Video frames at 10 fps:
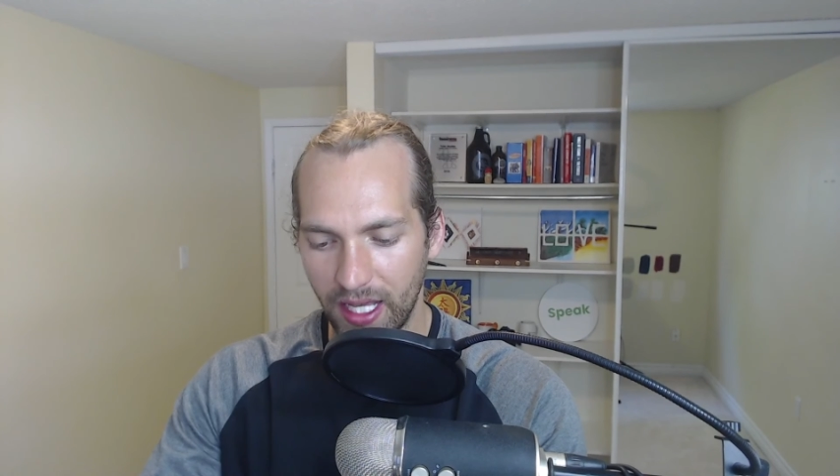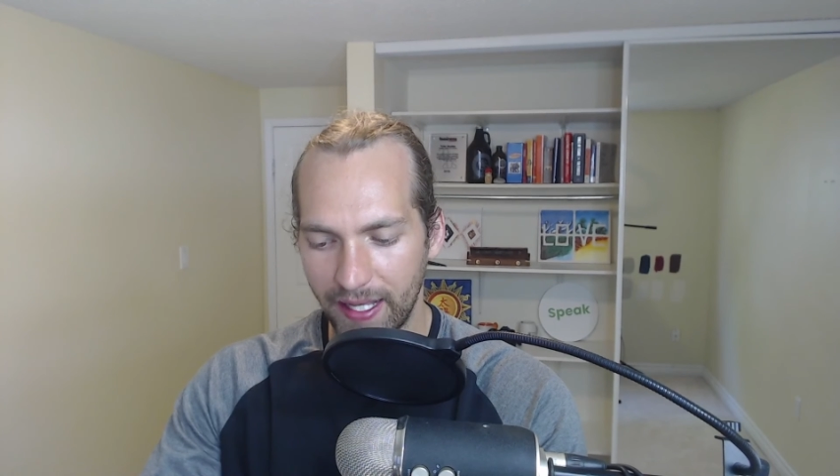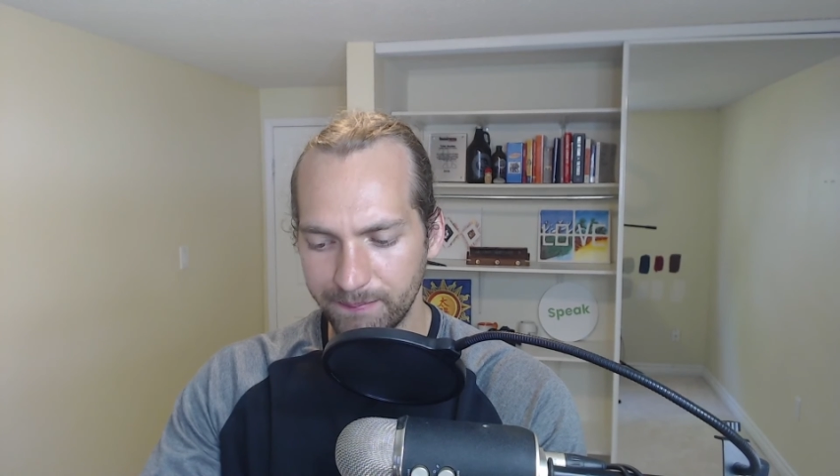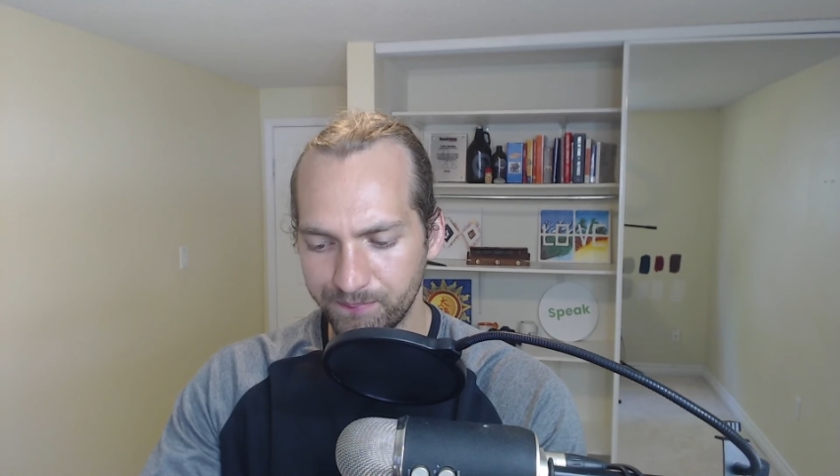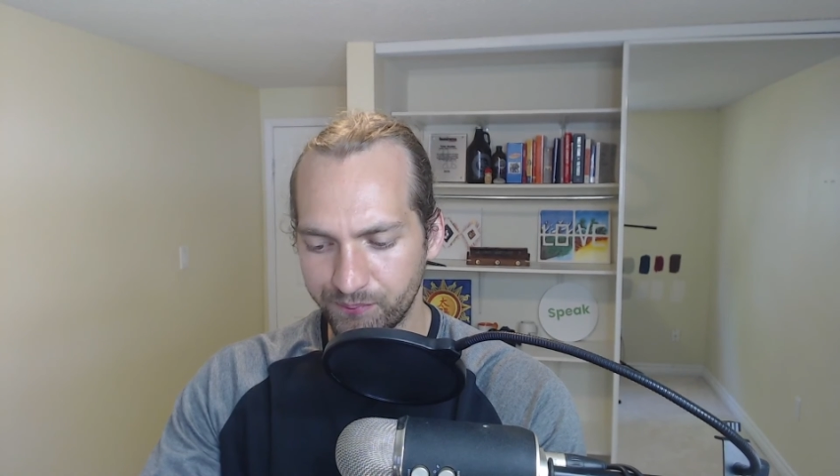
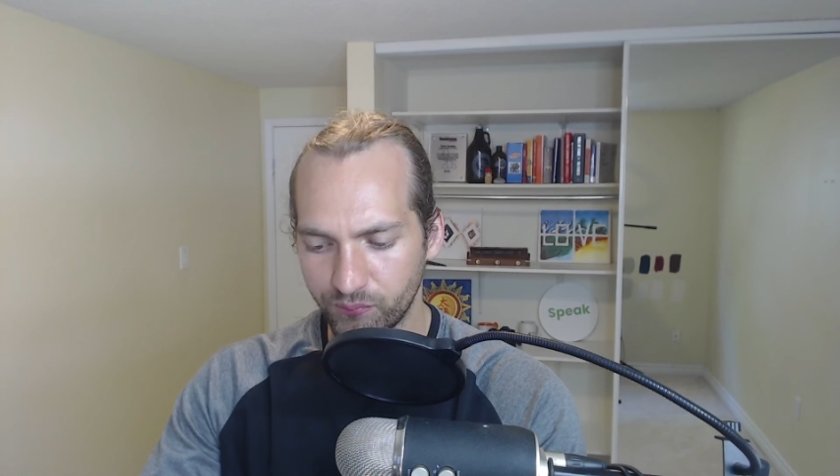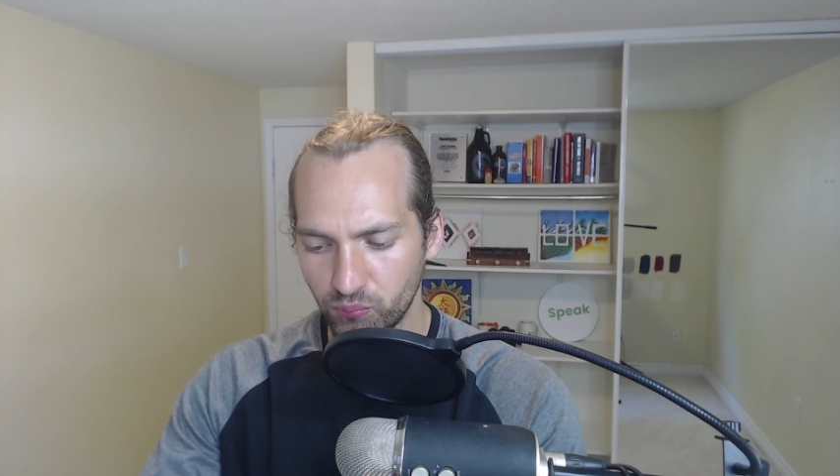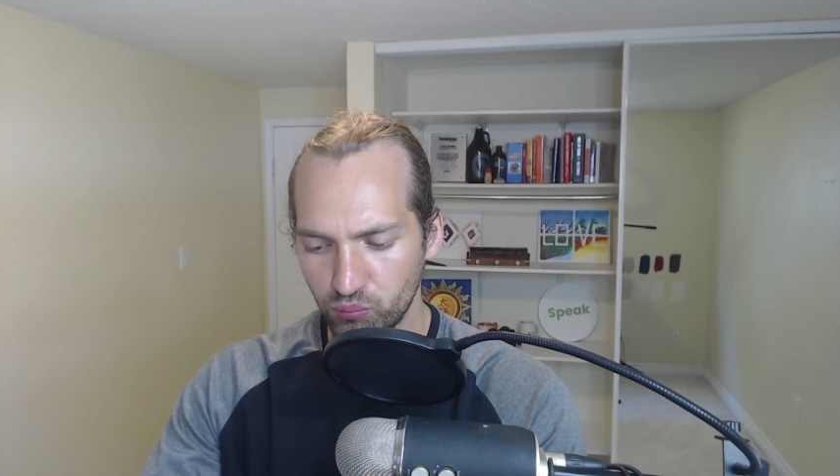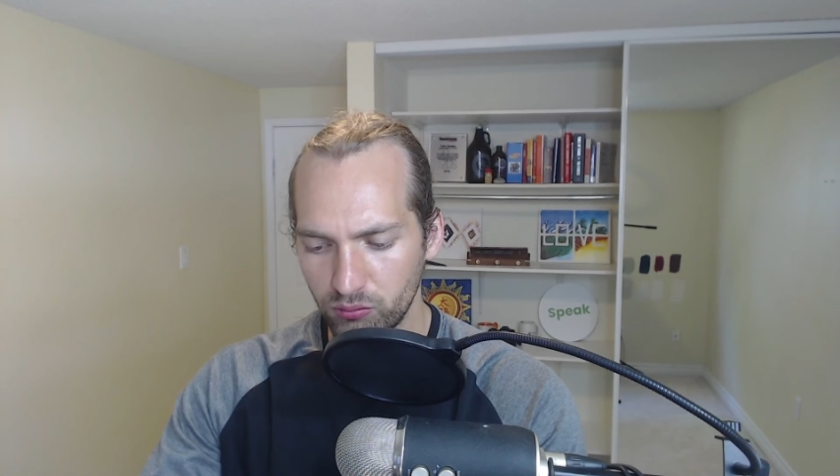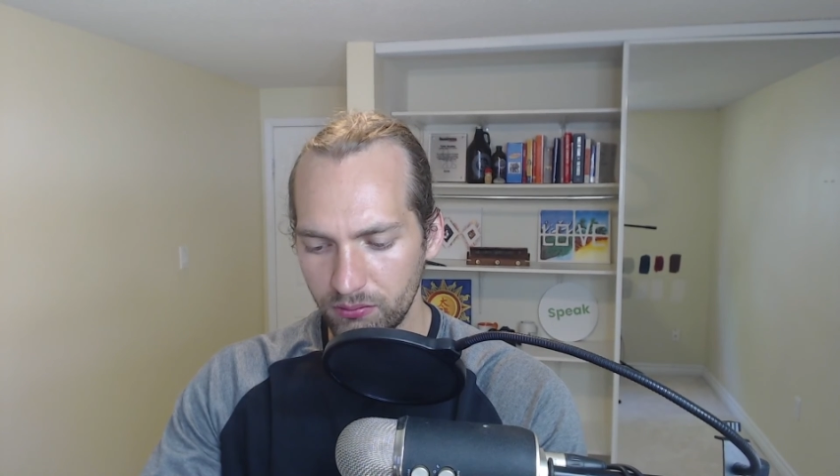that.
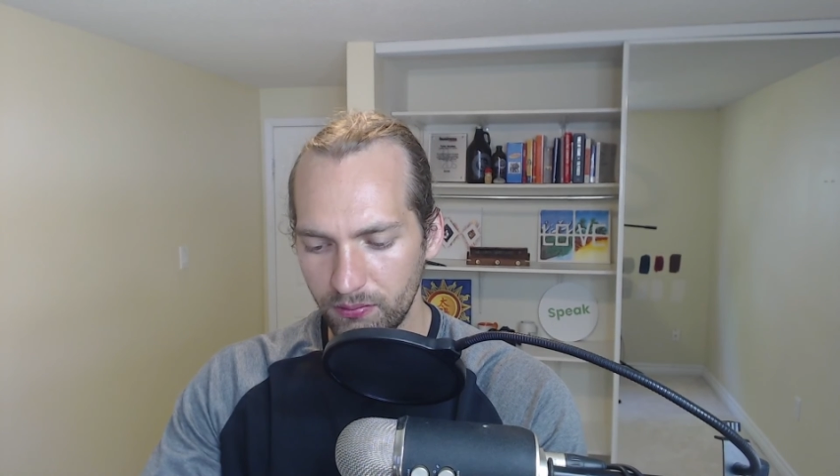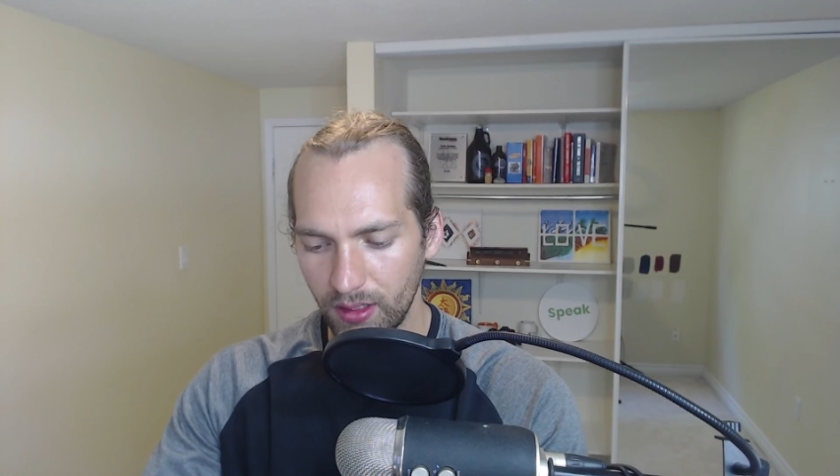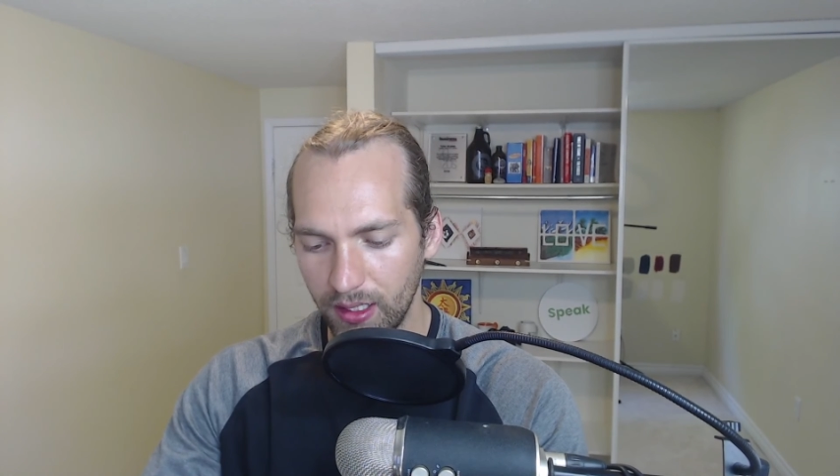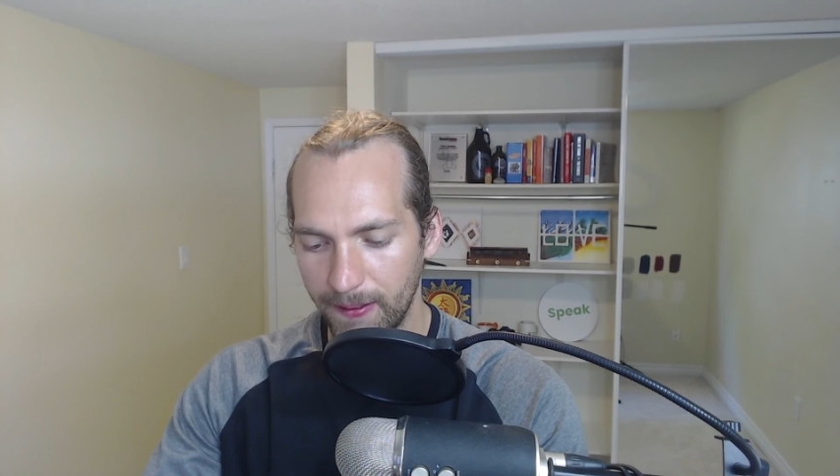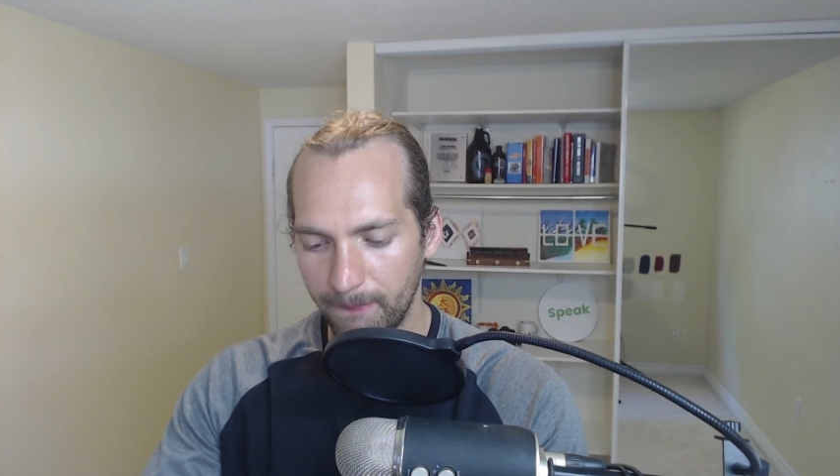
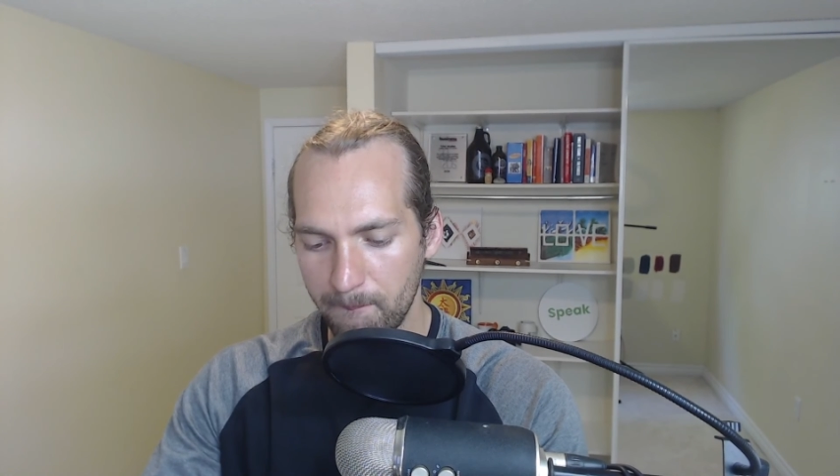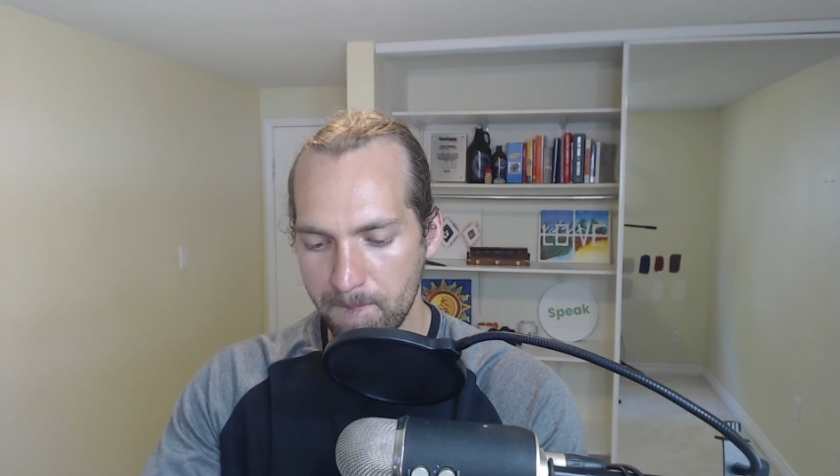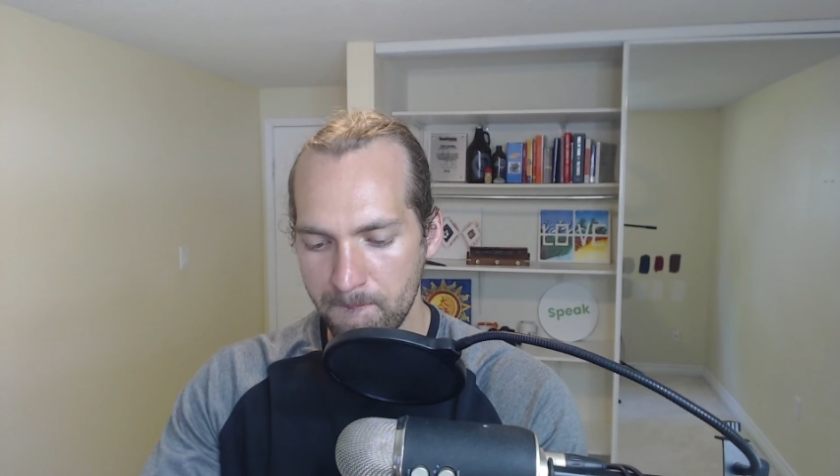Um,